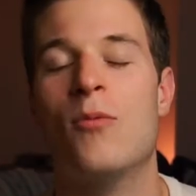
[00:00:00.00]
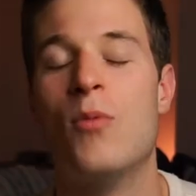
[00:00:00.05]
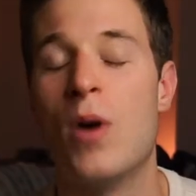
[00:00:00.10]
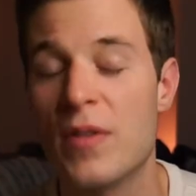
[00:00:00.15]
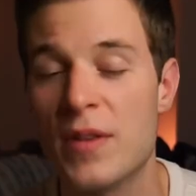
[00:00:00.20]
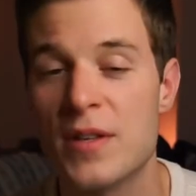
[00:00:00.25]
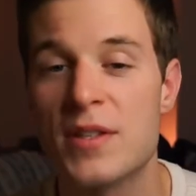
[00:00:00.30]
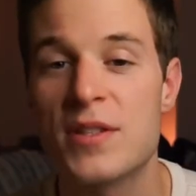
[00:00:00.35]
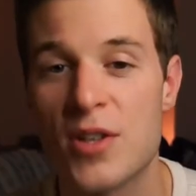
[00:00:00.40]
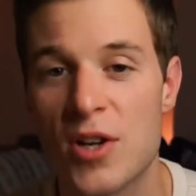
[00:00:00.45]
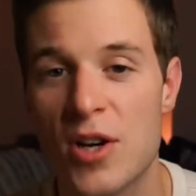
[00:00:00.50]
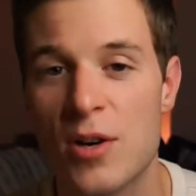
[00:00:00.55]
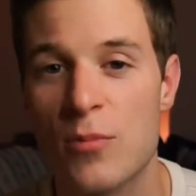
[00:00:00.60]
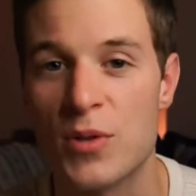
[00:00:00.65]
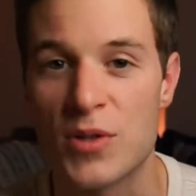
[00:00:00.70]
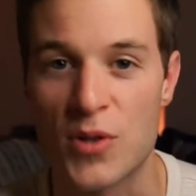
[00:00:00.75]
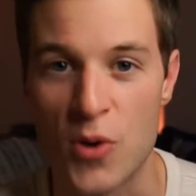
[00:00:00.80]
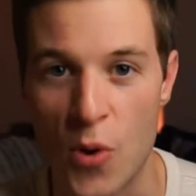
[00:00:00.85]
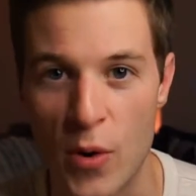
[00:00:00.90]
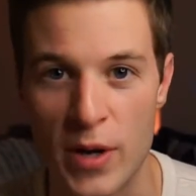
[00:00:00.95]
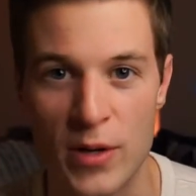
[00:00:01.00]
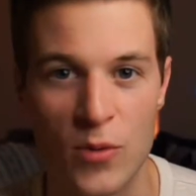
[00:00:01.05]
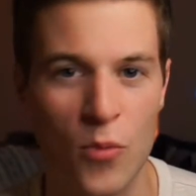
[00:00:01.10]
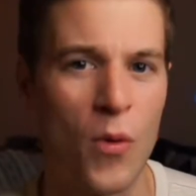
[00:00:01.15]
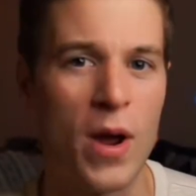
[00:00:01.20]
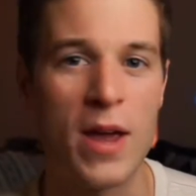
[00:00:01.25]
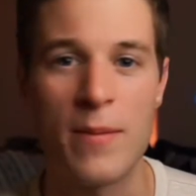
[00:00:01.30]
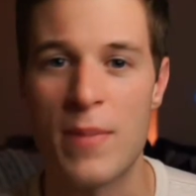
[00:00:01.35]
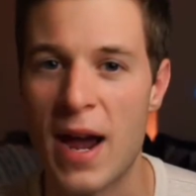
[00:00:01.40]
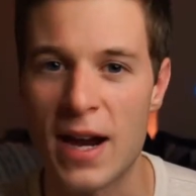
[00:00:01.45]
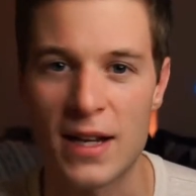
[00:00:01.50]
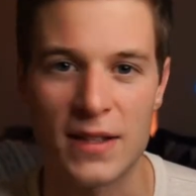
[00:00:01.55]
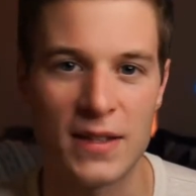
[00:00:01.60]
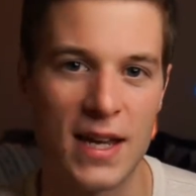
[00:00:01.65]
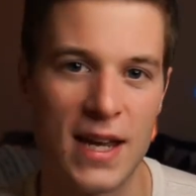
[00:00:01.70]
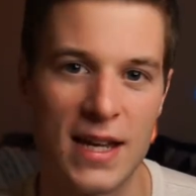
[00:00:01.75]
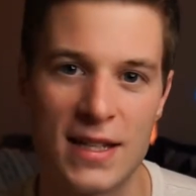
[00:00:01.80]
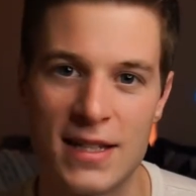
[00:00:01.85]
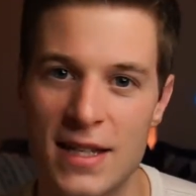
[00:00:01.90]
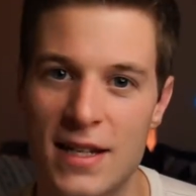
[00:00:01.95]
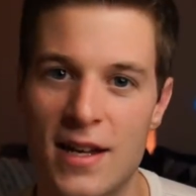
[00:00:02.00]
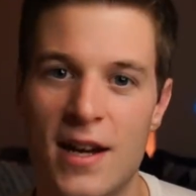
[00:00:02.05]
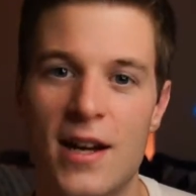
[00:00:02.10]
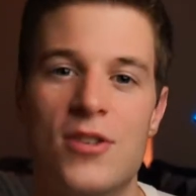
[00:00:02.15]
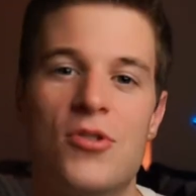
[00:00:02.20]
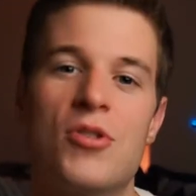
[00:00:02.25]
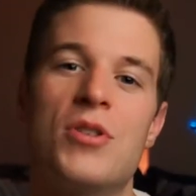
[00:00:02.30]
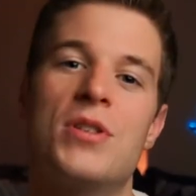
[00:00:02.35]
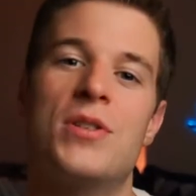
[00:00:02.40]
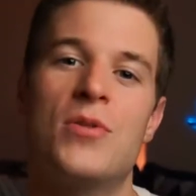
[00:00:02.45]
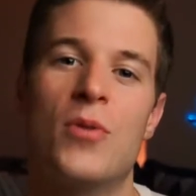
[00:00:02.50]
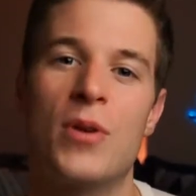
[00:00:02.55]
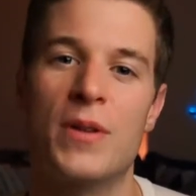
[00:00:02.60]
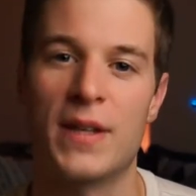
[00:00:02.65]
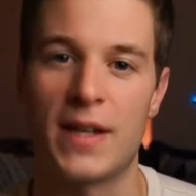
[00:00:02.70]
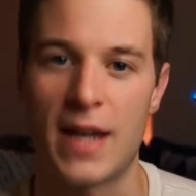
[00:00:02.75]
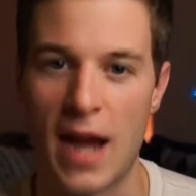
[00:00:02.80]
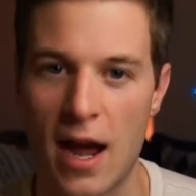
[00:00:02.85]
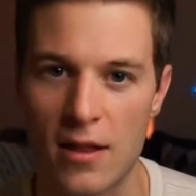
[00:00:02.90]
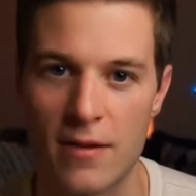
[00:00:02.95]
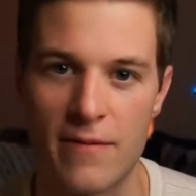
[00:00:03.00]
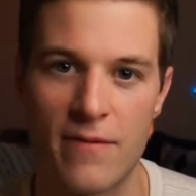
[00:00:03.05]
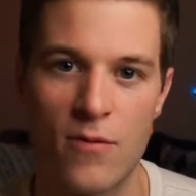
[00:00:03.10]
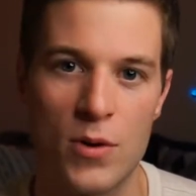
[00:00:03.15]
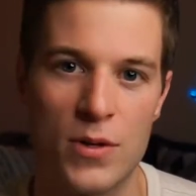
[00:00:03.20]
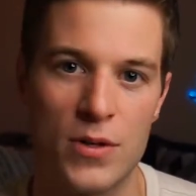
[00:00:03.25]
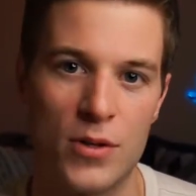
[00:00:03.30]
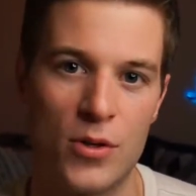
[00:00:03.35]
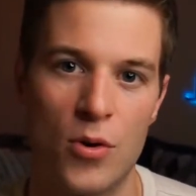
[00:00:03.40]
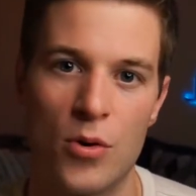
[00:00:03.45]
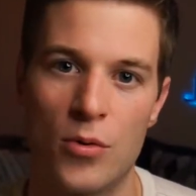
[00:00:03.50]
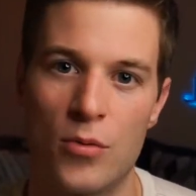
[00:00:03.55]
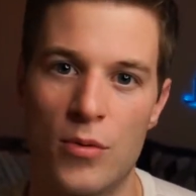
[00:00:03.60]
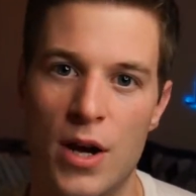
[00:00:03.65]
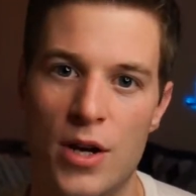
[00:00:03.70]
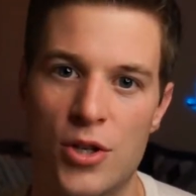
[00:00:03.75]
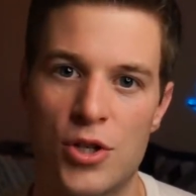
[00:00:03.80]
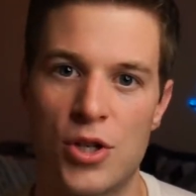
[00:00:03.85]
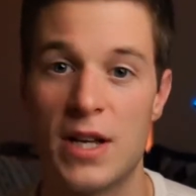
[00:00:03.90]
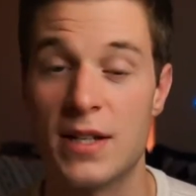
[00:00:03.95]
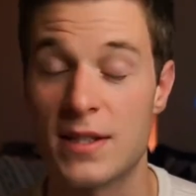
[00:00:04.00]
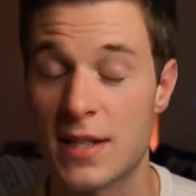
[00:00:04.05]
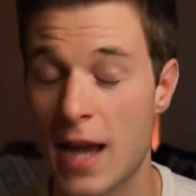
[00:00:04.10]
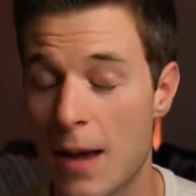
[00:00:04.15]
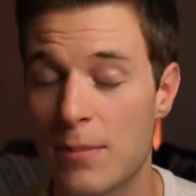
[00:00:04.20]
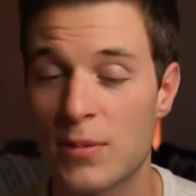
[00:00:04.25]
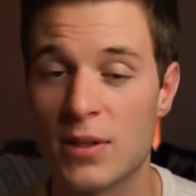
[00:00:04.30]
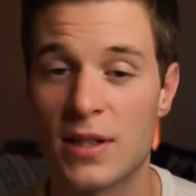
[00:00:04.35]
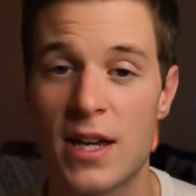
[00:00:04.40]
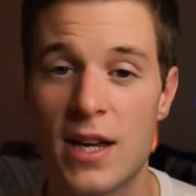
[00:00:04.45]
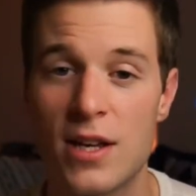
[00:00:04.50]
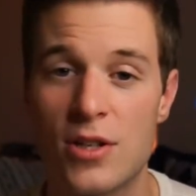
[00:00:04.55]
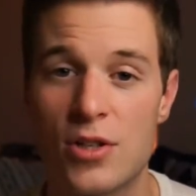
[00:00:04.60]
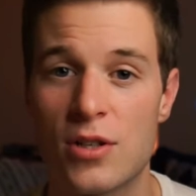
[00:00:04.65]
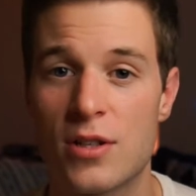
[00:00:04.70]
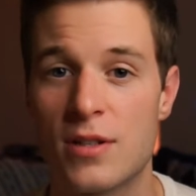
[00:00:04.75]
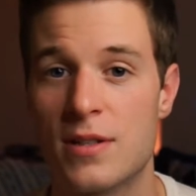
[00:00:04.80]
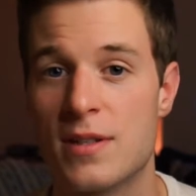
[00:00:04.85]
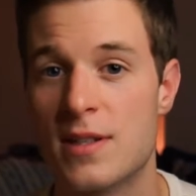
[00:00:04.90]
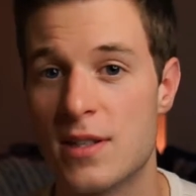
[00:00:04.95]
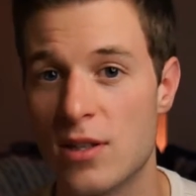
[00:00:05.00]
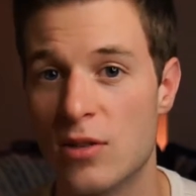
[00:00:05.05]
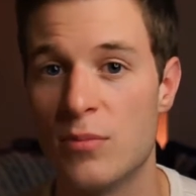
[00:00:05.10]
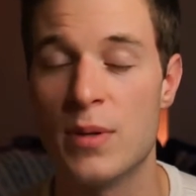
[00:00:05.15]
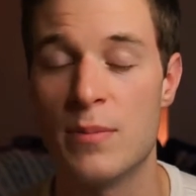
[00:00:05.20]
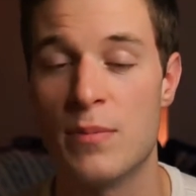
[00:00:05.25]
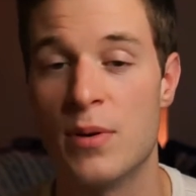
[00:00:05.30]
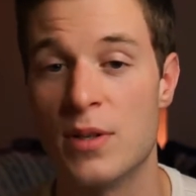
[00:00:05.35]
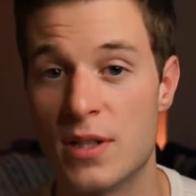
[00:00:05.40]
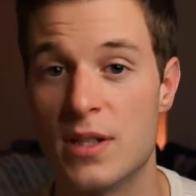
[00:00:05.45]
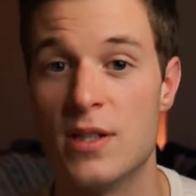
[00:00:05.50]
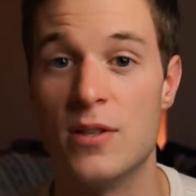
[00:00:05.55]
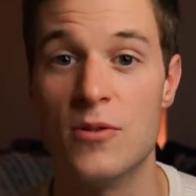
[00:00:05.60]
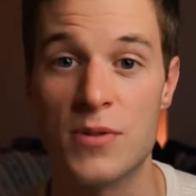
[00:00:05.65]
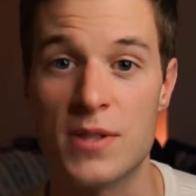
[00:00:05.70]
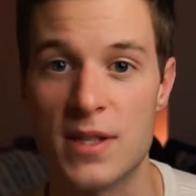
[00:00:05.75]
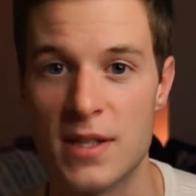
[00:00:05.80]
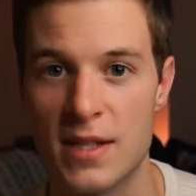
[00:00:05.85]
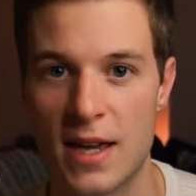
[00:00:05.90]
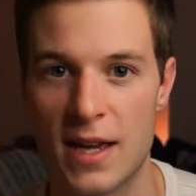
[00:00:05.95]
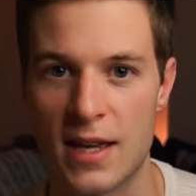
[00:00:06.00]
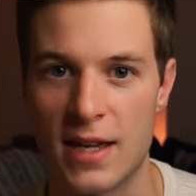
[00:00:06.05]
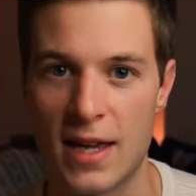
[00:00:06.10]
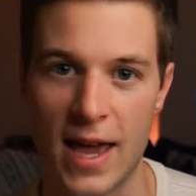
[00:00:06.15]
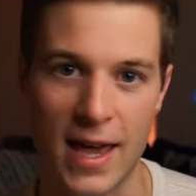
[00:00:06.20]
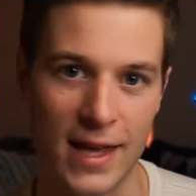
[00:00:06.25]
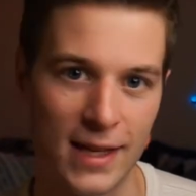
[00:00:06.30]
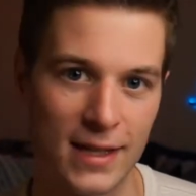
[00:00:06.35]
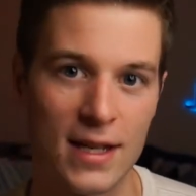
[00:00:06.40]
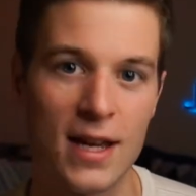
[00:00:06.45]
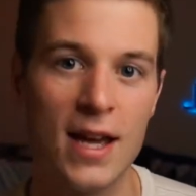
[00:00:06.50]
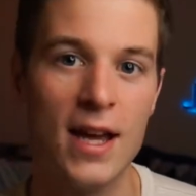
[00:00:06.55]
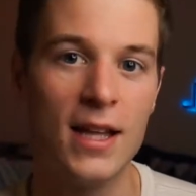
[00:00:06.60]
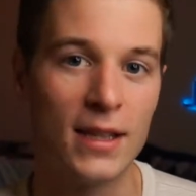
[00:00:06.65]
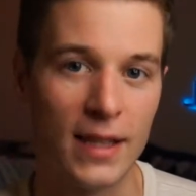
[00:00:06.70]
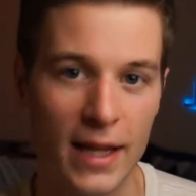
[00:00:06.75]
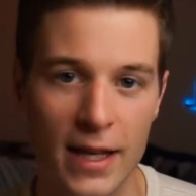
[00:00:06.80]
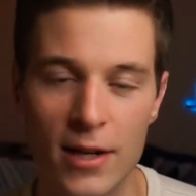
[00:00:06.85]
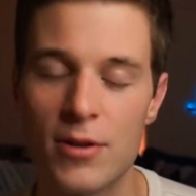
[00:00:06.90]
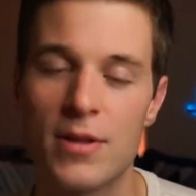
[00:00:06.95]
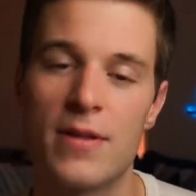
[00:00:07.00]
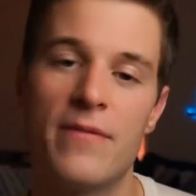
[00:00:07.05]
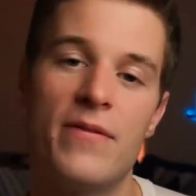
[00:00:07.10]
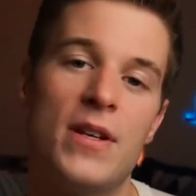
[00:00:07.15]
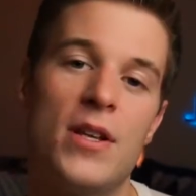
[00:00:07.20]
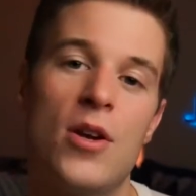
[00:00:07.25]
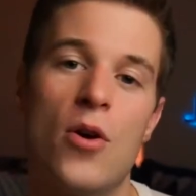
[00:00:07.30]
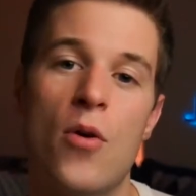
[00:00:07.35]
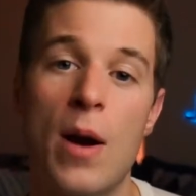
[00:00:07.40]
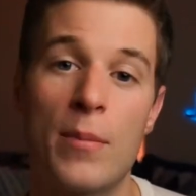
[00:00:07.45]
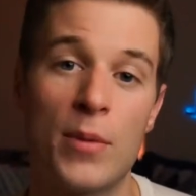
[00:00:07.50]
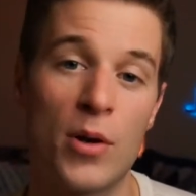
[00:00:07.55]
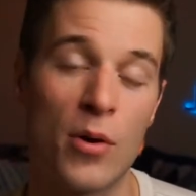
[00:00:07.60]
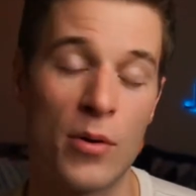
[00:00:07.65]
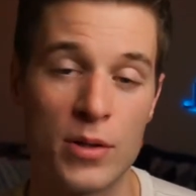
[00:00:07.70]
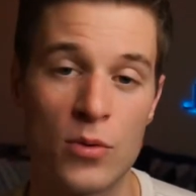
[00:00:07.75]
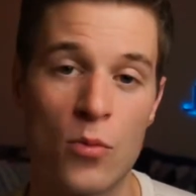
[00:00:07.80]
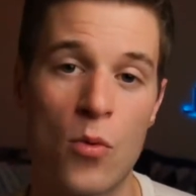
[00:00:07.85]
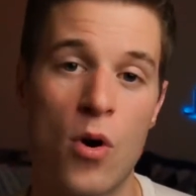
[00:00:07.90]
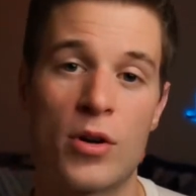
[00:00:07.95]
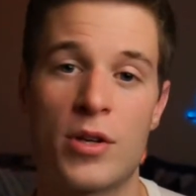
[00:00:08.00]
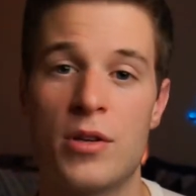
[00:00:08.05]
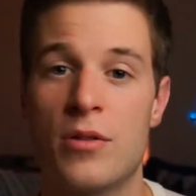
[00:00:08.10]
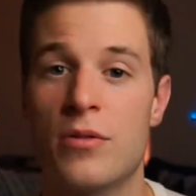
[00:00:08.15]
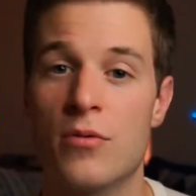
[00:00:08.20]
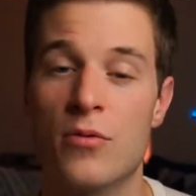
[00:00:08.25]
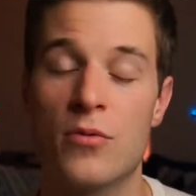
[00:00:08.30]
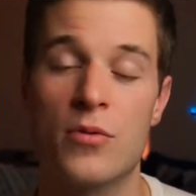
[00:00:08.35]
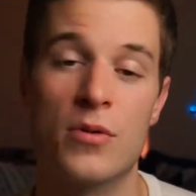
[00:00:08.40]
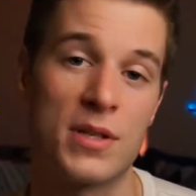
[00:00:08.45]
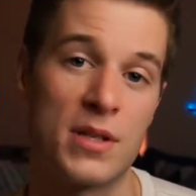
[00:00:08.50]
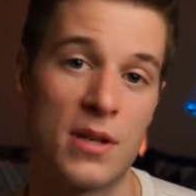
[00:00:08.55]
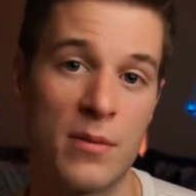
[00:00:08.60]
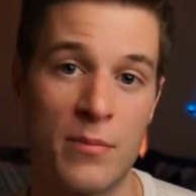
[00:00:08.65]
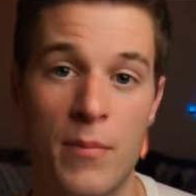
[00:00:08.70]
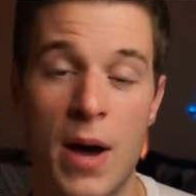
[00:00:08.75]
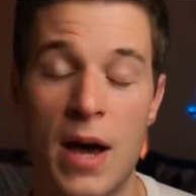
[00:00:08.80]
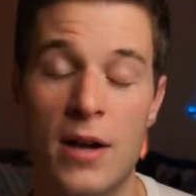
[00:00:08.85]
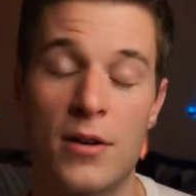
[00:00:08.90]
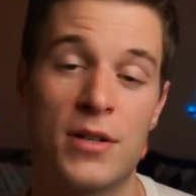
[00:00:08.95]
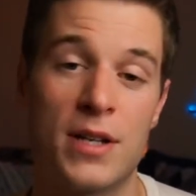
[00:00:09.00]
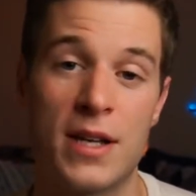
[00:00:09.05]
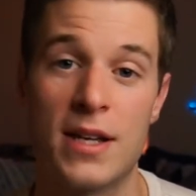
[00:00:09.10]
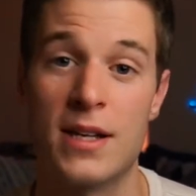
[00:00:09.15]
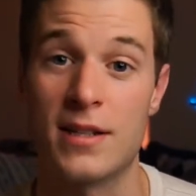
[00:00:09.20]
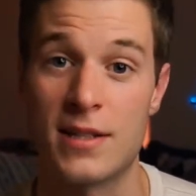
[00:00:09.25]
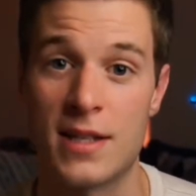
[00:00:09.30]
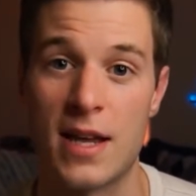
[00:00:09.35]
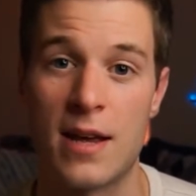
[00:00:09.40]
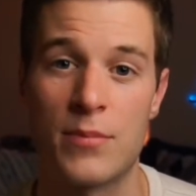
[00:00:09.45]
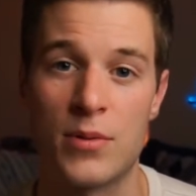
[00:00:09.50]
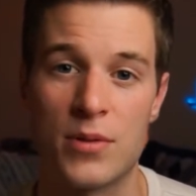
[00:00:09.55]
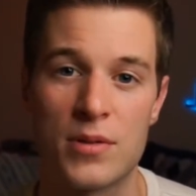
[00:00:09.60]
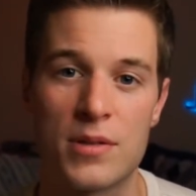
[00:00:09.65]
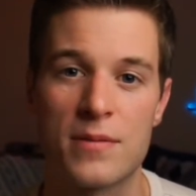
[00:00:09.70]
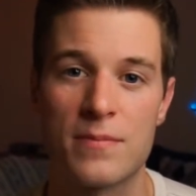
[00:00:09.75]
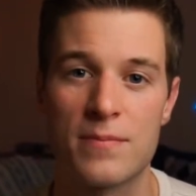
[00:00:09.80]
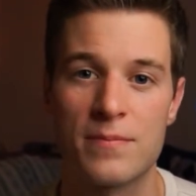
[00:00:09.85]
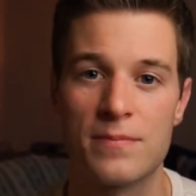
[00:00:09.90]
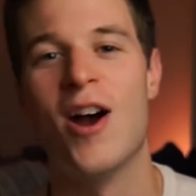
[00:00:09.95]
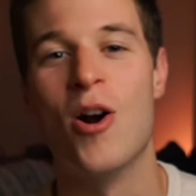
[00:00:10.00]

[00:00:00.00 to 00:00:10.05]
While this term was coined way back in the eighteen hundreds during the California gold rush, its application can still be put to use today, and later in the video I'm going to walk you through some modern day examples.